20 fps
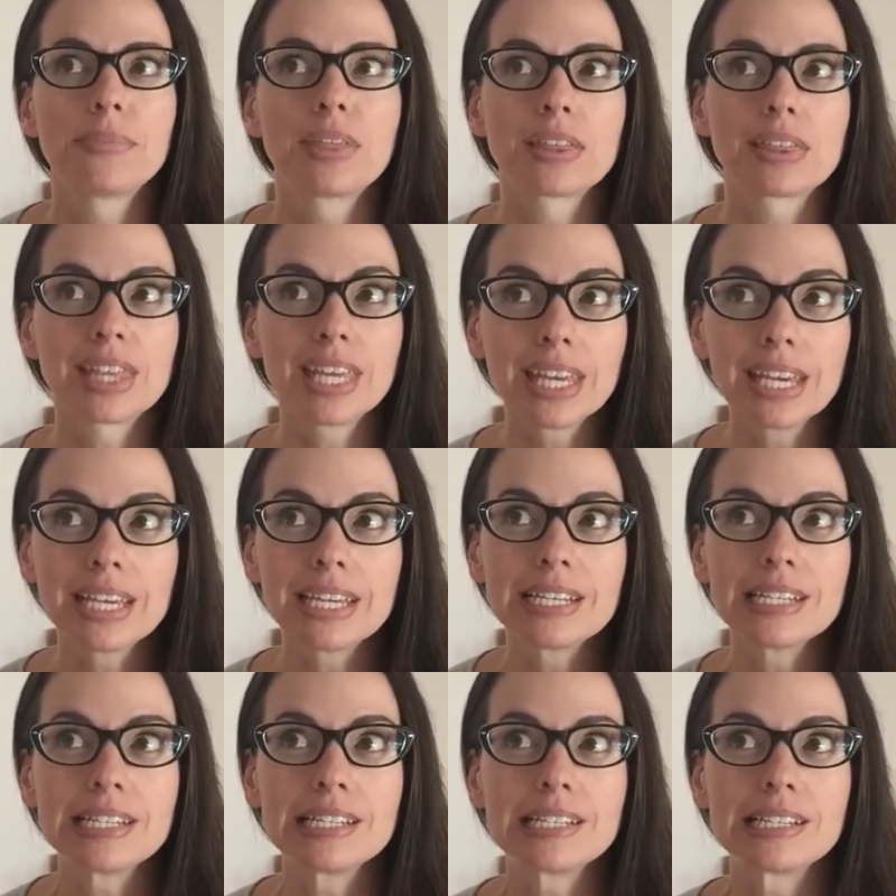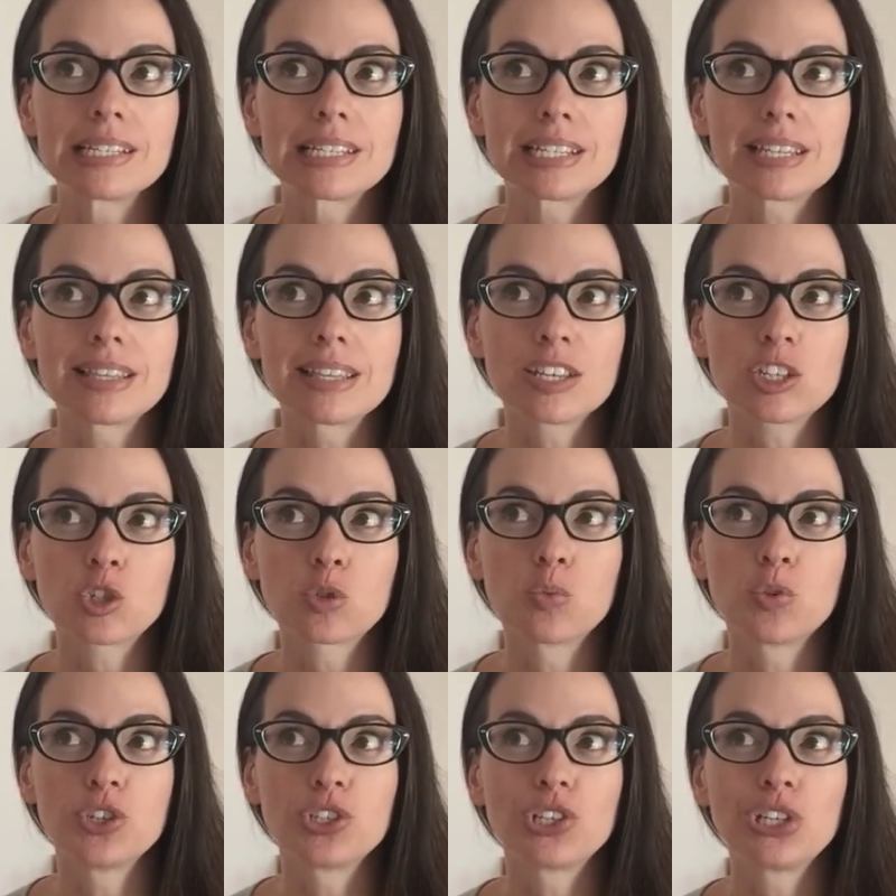The thing is,
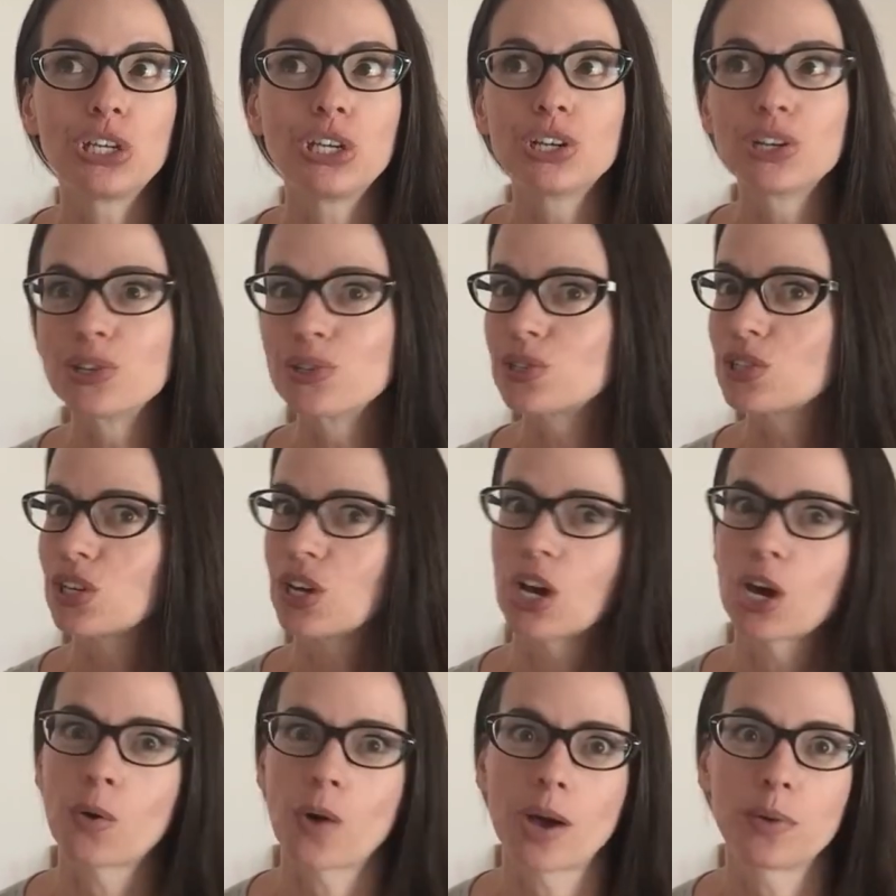this was years ago.